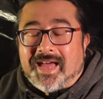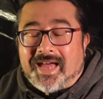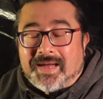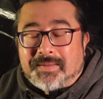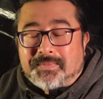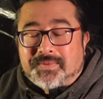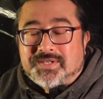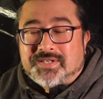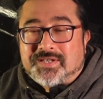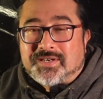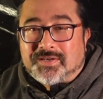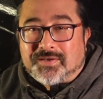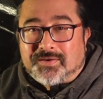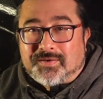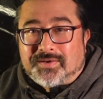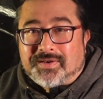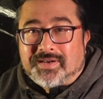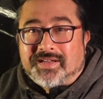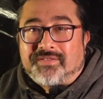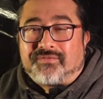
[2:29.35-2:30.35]

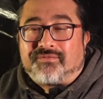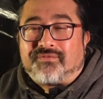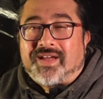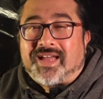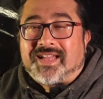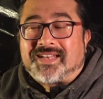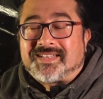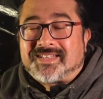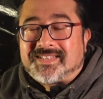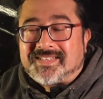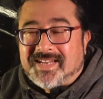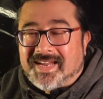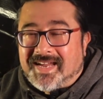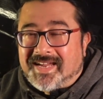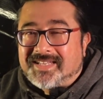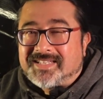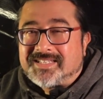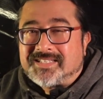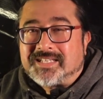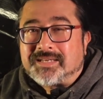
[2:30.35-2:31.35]
absolutely
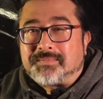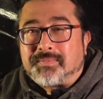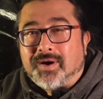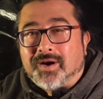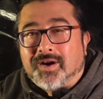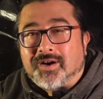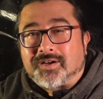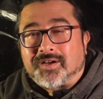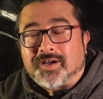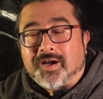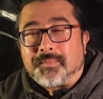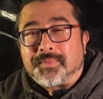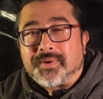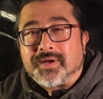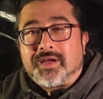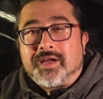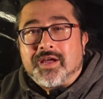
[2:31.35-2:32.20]
fantastic park up.